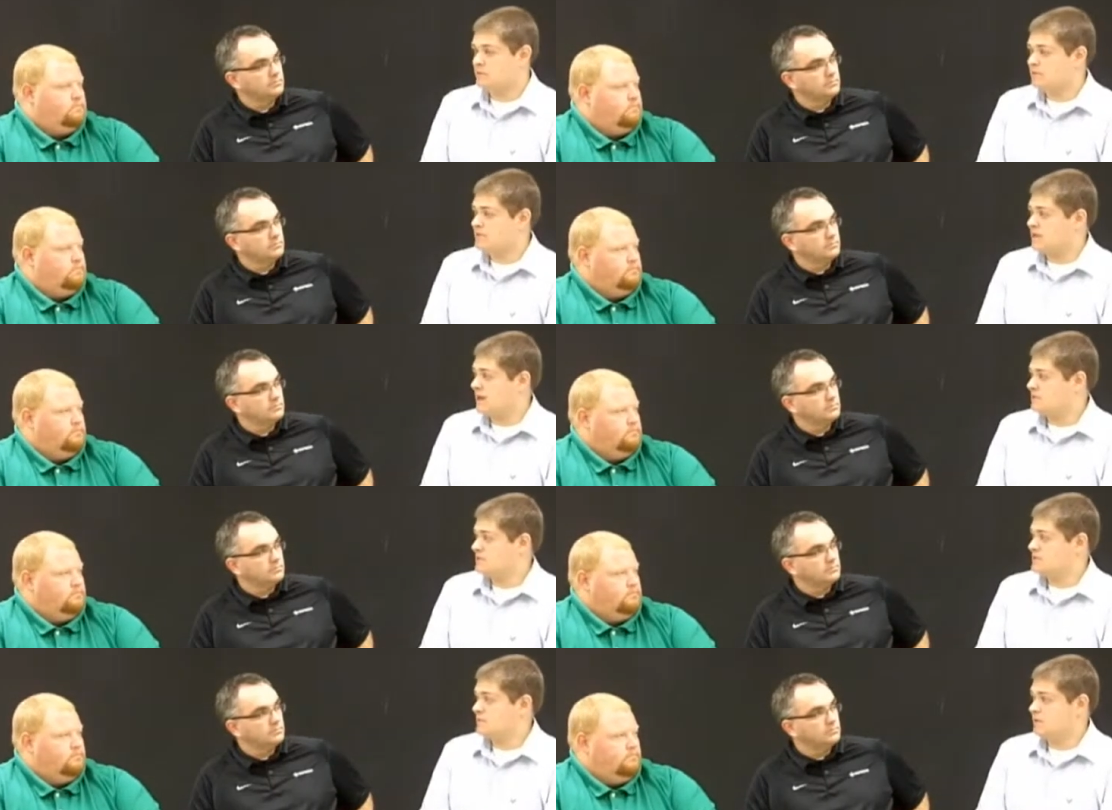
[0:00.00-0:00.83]
Speaker 1: So many
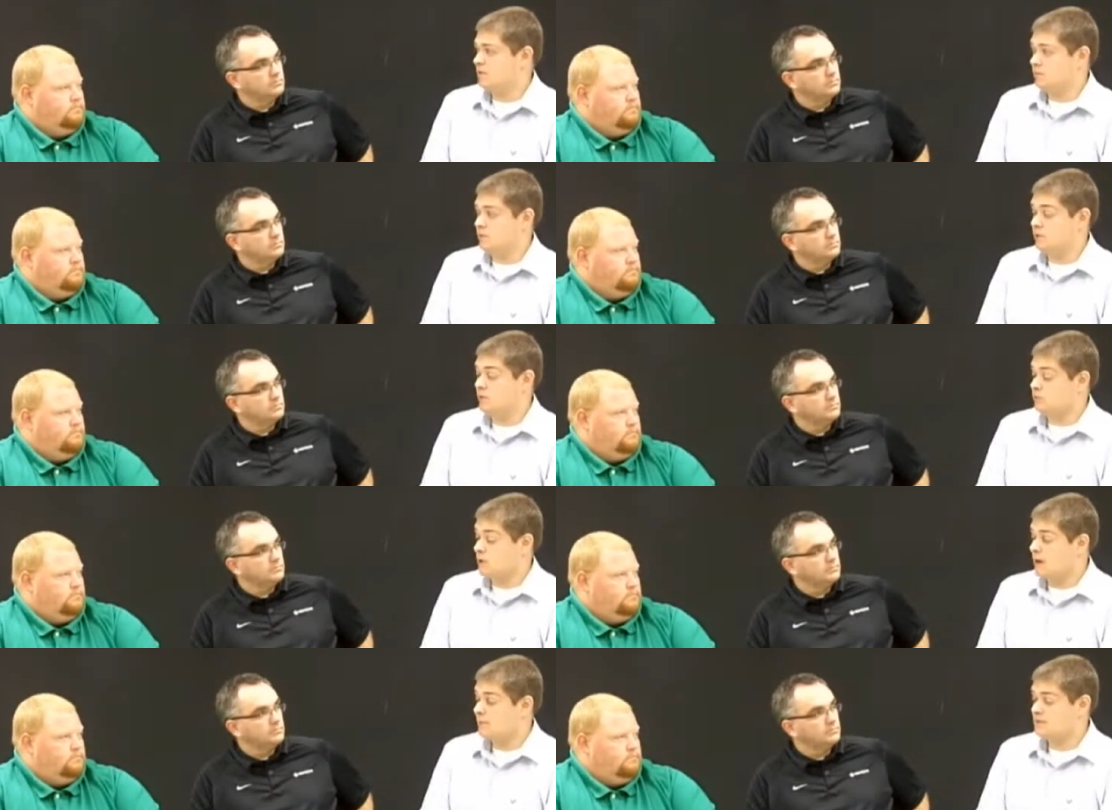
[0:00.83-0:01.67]
times it's been
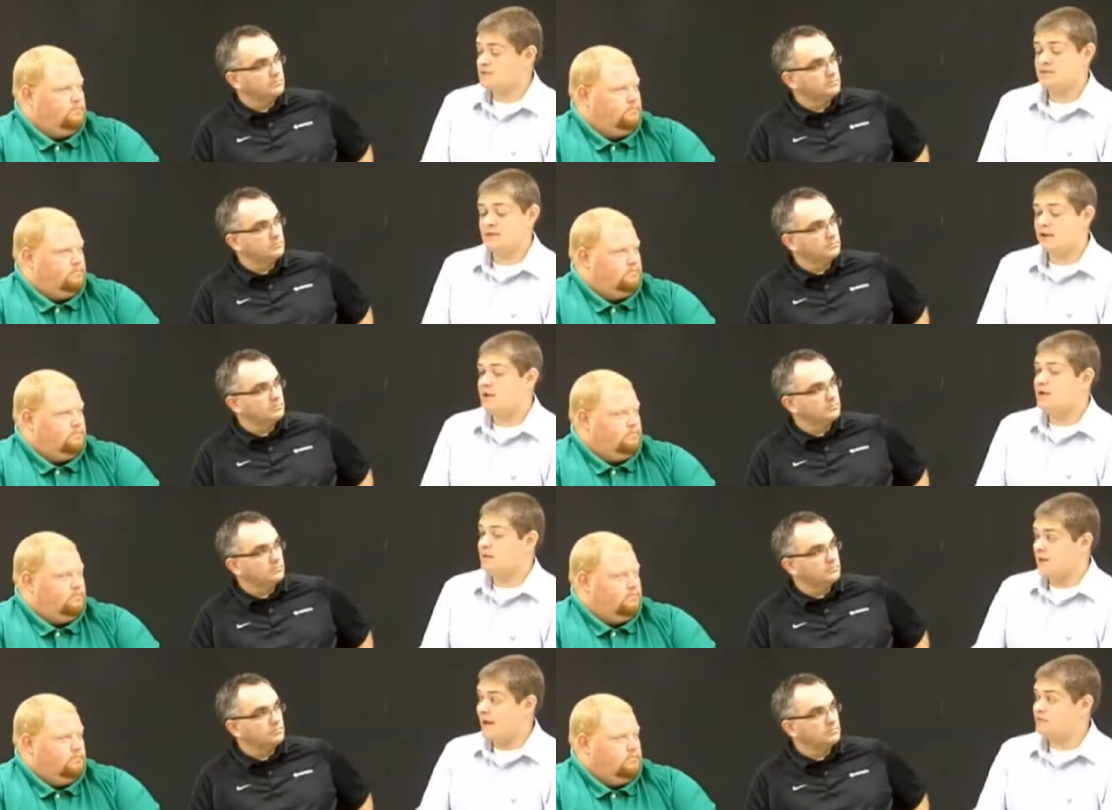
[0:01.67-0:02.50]
Malik Robbins.
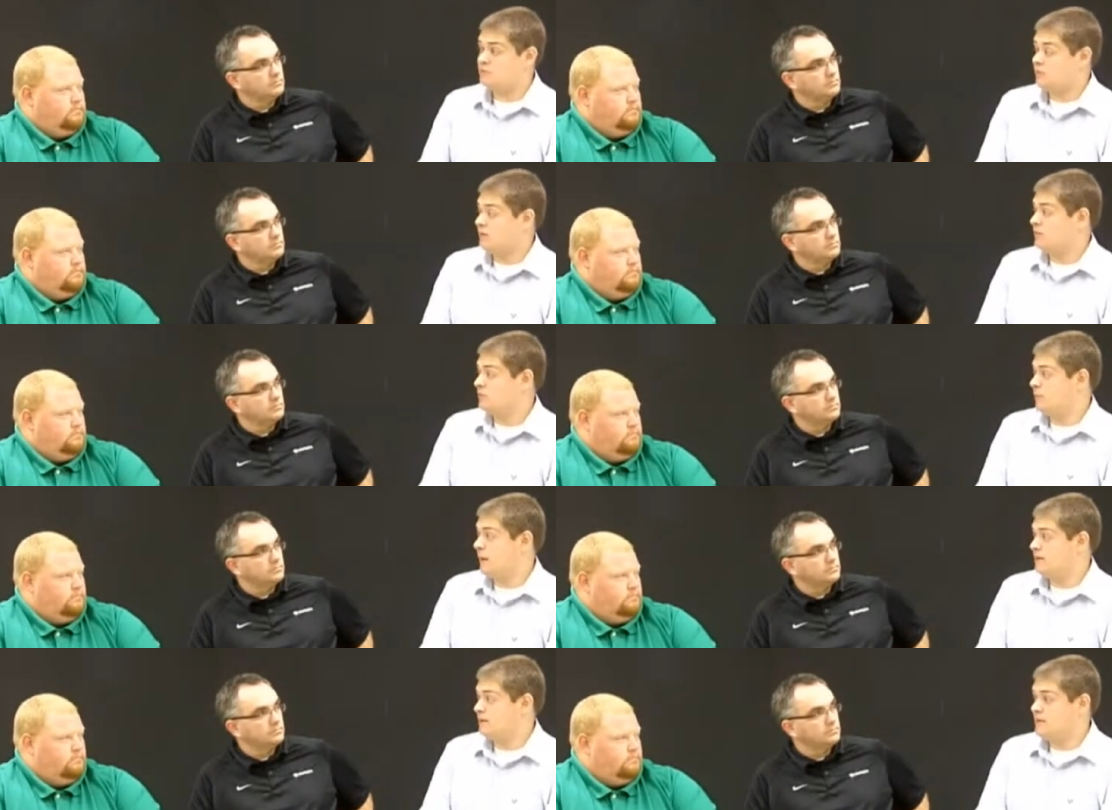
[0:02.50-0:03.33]
Last week it
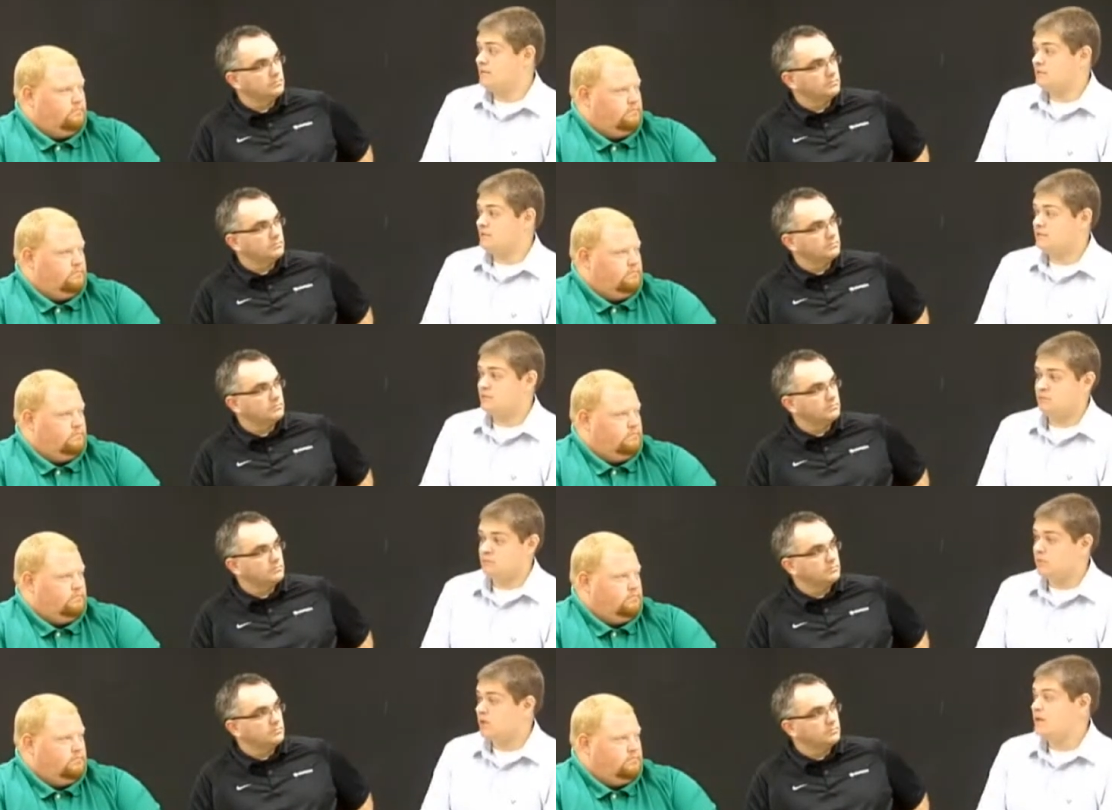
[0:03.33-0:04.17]
was Mike
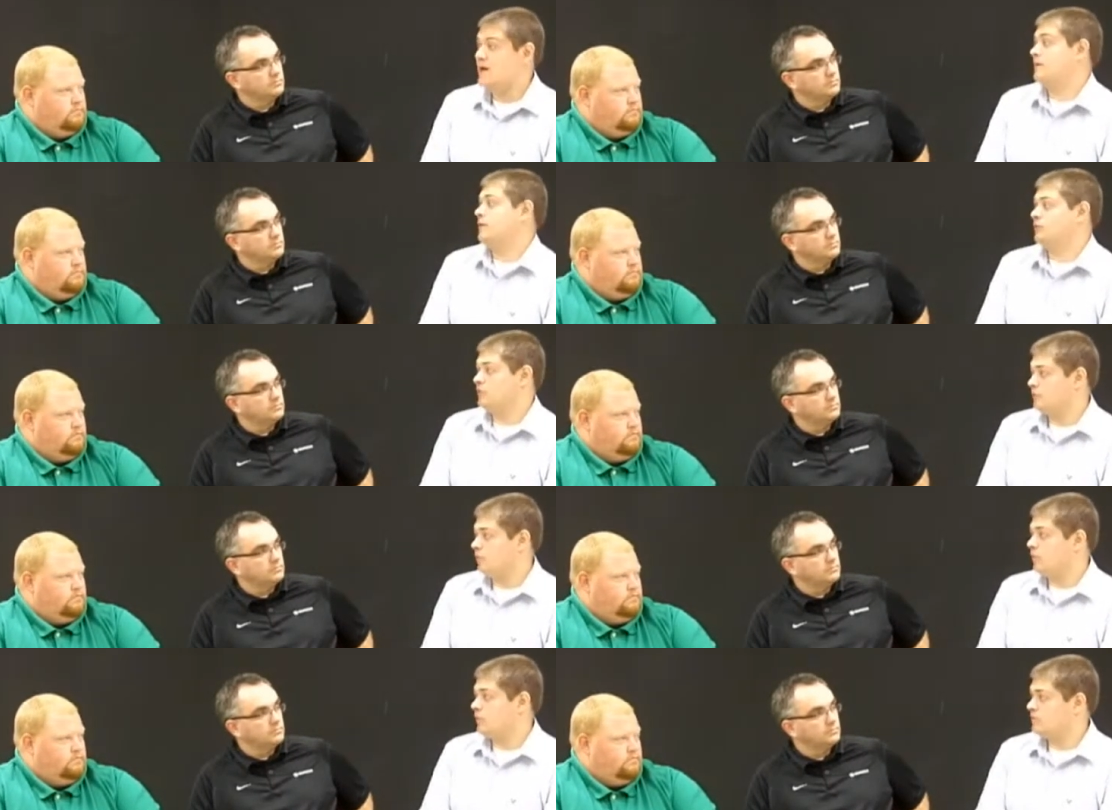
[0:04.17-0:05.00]
Davis, but he had no
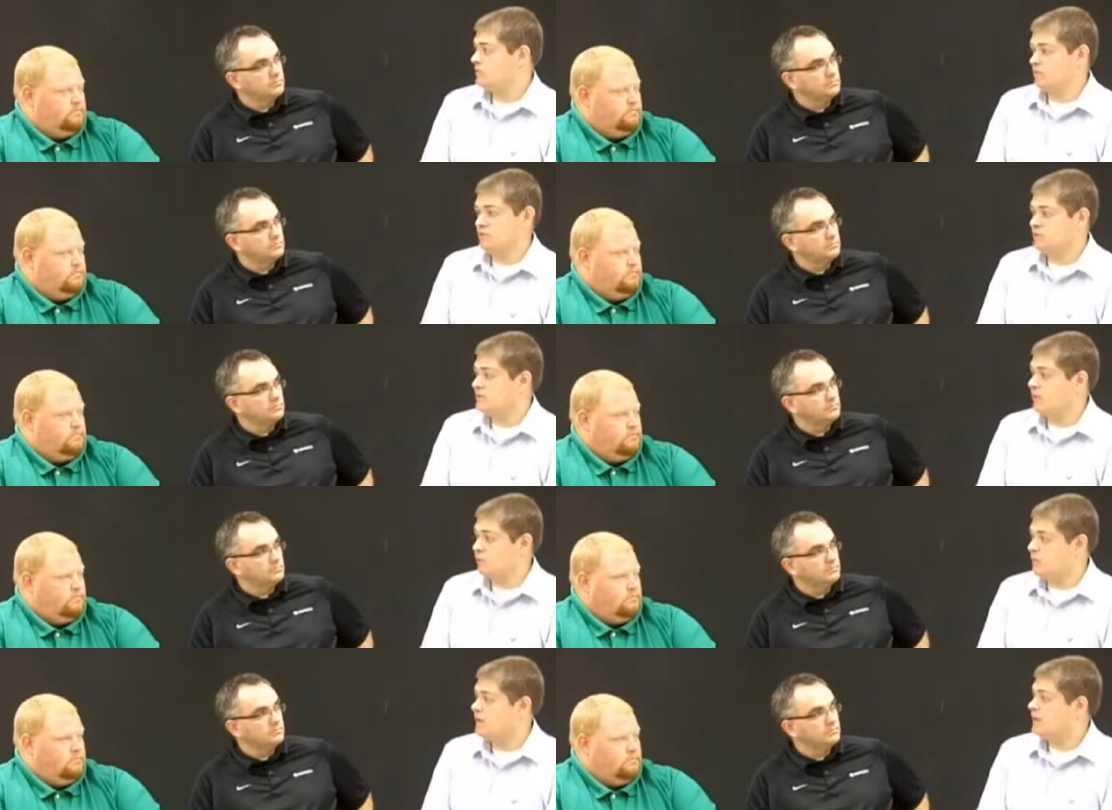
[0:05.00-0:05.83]
support. So it
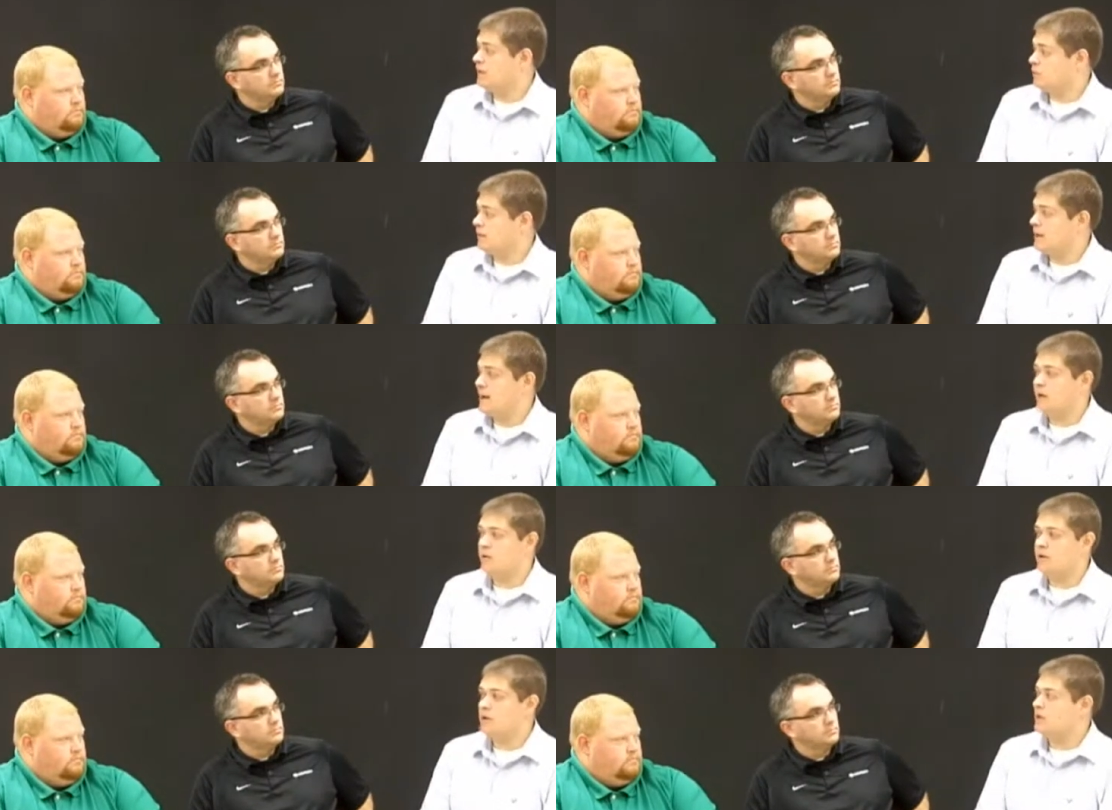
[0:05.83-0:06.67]
seems like week in, week
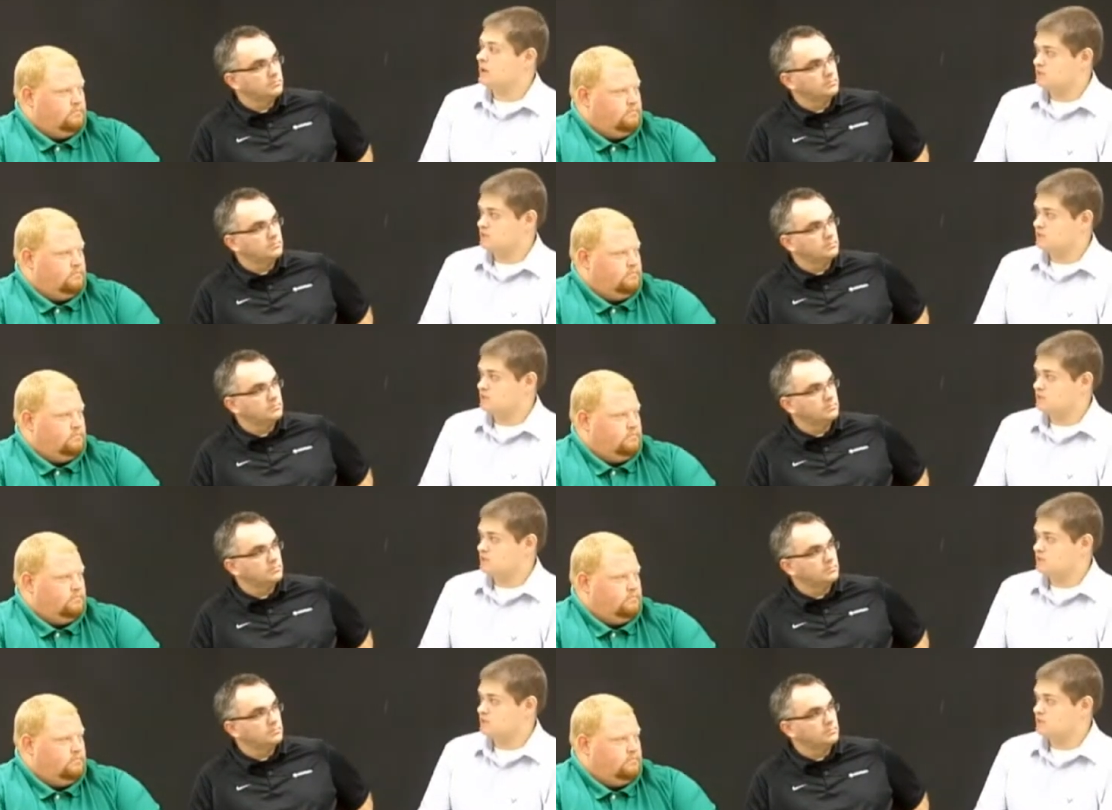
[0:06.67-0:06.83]
out,